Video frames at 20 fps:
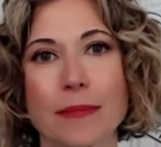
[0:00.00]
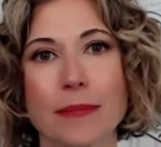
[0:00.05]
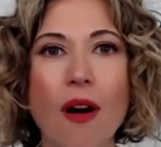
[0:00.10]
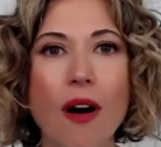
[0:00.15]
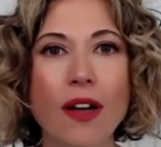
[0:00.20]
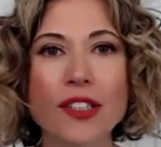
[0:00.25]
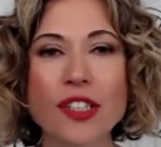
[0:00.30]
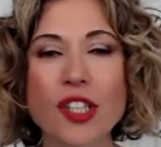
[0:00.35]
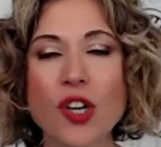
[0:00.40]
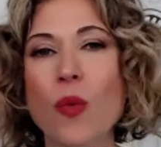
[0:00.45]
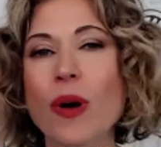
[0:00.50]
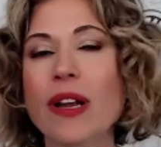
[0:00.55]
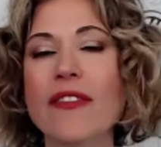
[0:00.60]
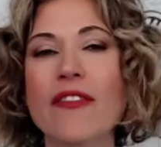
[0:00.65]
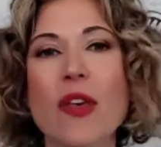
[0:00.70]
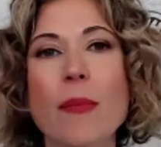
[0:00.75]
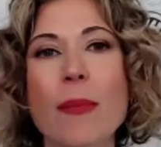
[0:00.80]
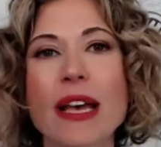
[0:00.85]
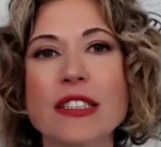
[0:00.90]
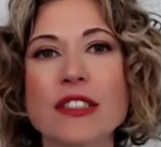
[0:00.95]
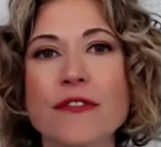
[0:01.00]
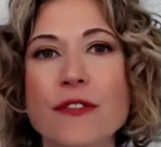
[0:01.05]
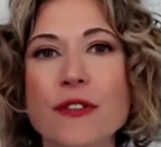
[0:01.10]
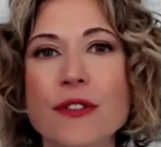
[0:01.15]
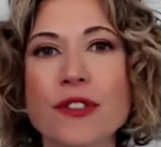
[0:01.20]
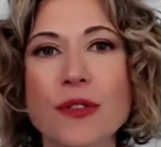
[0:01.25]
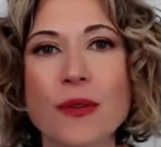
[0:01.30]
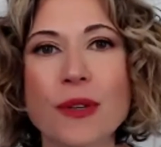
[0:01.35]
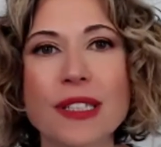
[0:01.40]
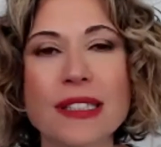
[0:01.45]
Also one of the best
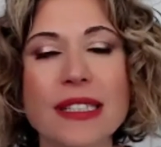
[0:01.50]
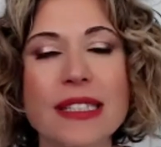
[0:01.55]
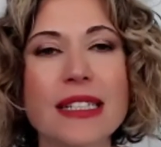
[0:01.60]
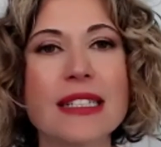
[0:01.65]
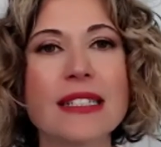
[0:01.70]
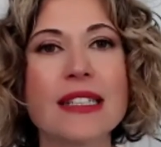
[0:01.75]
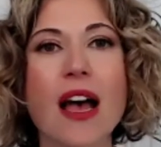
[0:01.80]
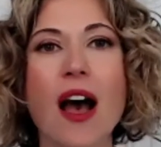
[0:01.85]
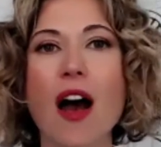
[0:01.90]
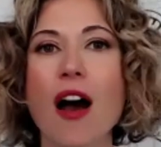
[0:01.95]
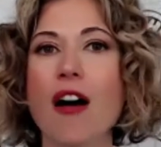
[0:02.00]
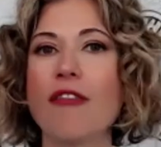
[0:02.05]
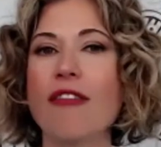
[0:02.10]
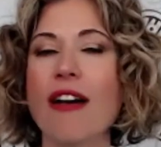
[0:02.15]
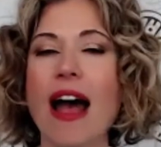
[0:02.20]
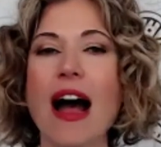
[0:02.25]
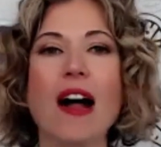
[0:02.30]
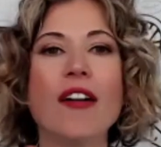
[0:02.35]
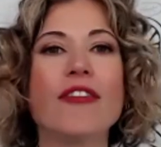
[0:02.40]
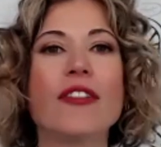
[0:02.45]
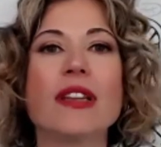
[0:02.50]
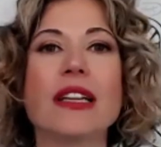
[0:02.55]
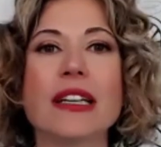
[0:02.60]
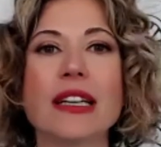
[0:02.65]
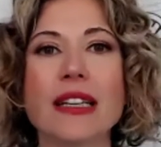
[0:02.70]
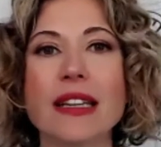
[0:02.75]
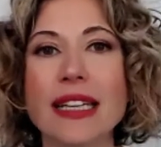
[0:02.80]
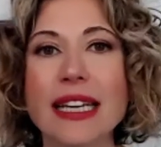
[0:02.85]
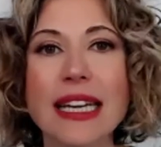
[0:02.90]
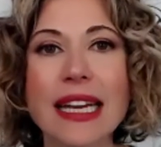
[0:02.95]
food sources of
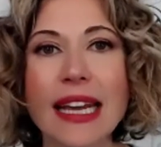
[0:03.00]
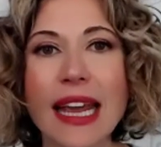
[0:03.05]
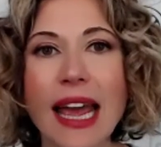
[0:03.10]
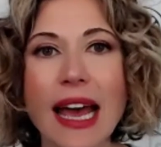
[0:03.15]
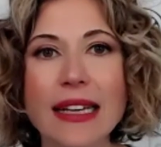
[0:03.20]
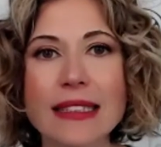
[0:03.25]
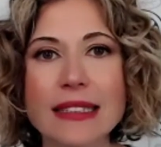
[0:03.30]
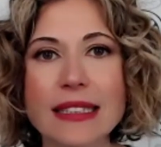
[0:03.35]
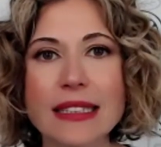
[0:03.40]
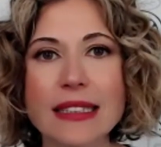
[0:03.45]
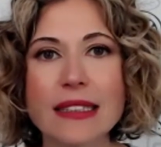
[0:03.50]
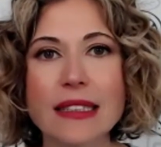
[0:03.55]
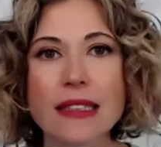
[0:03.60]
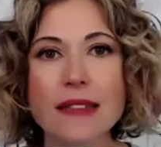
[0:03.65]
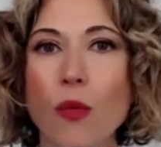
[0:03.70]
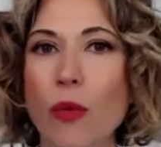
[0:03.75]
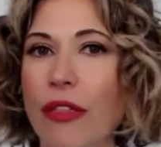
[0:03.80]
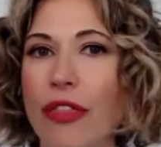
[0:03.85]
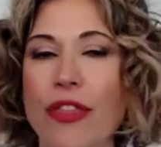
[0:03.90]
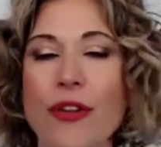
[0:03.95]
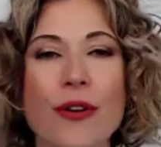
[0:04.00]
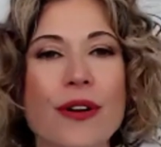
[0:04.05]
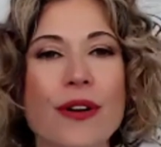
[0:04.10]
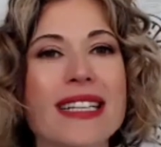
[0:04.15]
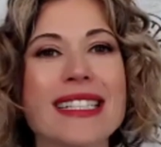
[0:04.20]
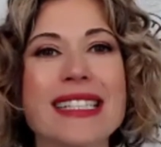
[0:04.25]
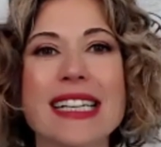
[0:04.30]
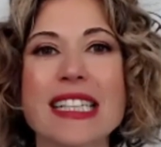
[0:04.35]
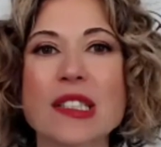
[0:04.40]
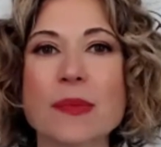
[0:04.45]
alpha-linolenic acid with
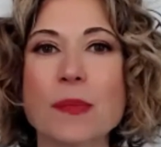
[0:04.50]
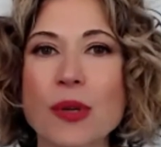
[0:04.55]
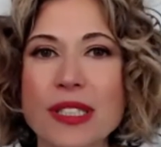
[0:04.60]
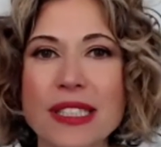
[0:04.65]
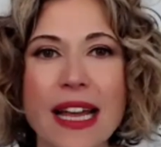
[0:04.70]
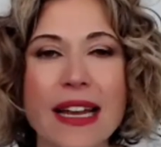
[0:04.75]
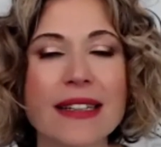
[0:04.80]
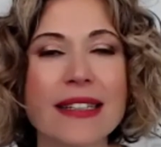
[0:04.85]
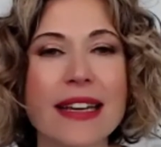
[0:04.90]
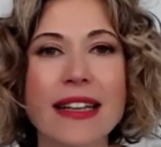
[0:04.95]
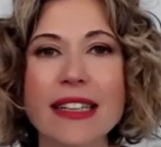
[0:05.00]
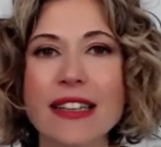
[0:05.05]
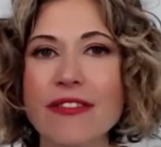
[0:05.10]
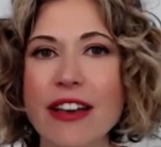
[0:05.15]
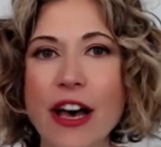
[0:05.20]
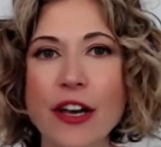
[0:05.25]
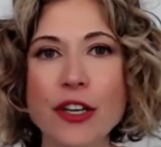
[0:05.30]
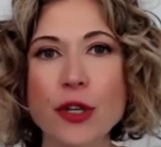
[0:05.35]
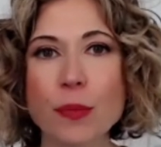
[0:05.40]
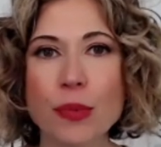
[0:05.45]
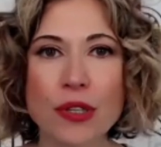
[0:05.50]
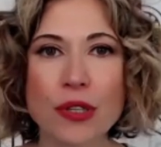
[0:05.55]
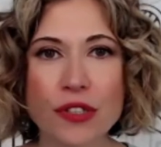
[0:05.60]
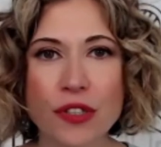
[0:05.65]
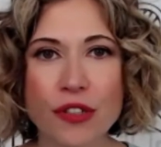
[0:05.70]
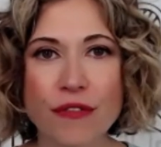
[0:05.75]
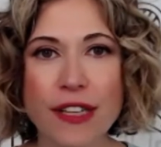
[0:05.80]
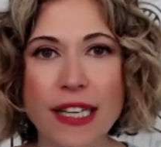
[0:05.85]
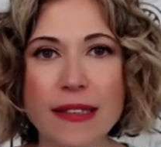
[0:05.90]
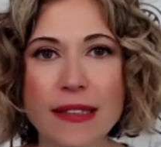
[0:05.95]
thirty-six percent daily value per
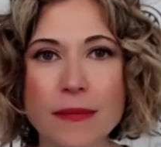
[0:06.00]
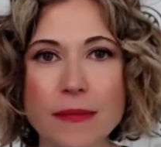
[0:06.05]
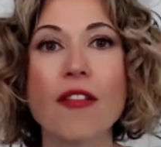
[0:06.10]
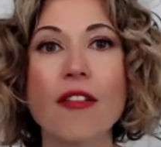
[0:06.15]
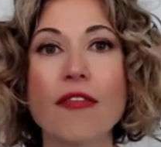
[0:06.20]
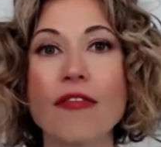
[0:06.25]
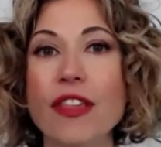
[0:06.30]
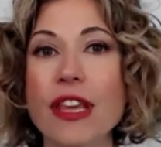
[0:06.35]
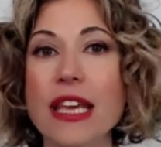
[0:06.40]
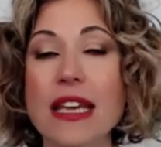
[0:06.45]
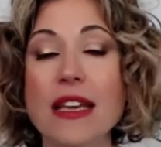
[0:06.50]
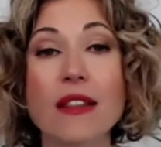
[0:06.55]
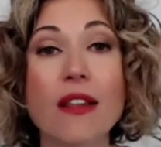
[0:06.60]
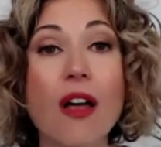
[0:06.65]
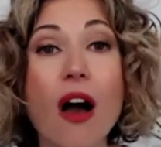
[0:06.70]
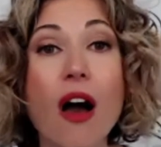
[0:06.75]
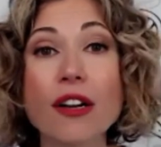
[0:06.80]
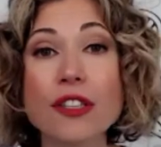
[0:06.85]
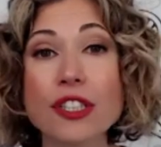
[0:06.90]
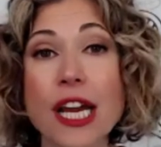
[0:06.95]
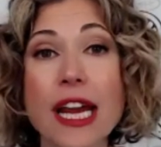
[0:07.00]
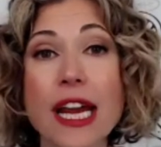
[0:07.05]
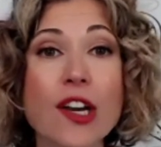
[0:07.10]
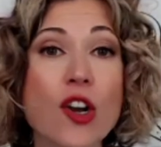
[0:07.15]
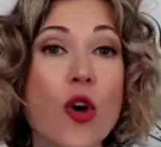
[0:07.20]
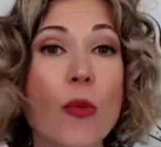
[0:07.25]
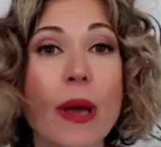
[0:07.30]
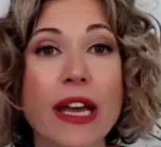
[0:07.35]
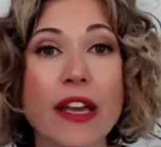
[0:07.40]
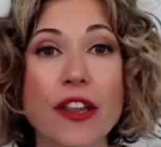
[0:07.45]
serving, of the long-chain
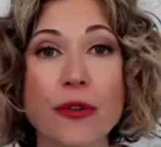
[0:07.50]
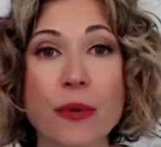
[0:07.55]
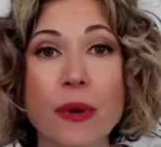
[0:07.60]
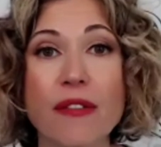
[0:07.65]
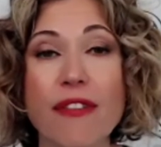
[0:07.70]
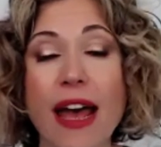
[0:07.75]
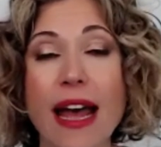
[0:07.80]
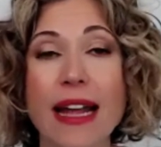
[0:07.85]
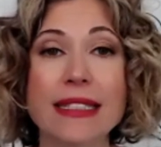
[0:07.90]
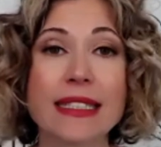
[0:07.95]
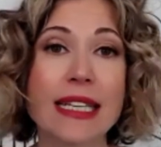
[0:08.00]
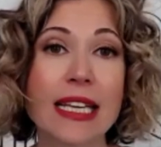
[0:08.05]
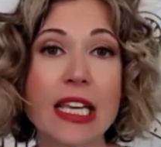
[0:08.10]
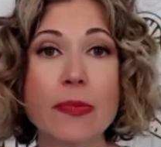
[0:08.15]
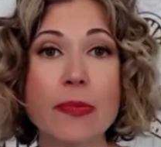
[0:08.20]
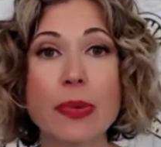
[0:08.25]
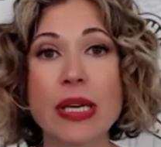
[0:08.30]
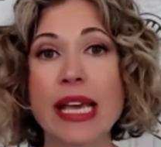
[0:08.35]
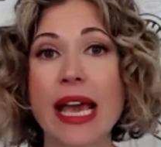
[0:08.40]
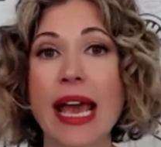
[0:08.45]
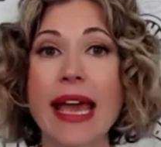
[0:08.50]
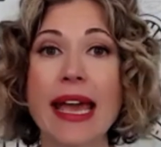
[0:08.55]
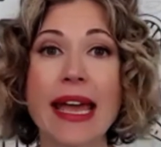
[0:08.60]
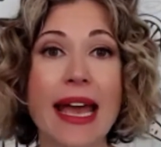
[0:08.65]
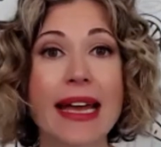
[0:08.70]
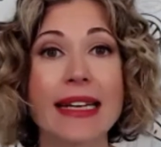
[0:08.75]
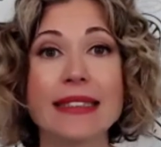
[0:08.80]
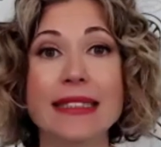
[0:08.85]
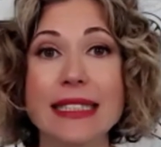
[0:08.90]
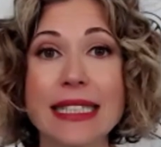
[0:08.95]
omega three fats E P A
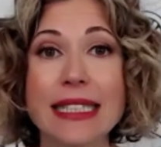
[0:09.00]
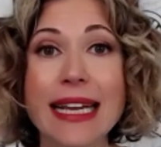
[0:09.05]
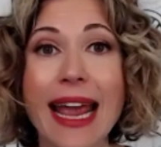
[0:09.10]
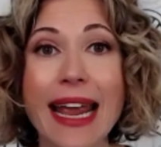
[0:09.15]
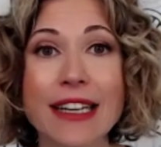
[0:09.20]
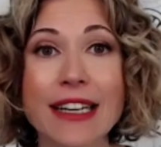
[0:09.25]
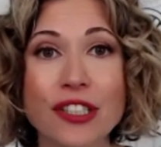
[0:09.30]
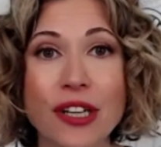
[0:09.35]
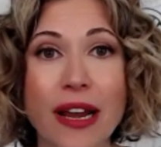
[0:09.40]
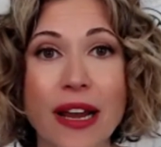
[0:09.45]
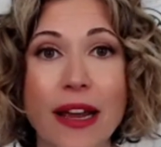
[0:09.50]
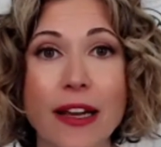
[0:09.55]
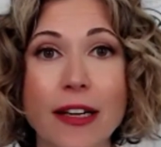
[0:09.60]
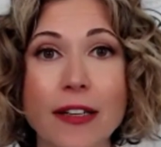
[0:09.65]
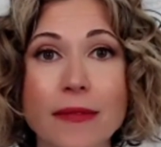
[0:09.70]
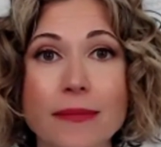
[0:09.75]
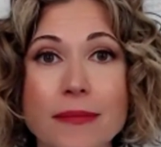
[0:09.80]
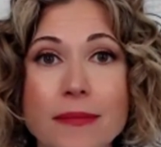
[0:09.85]
and D H A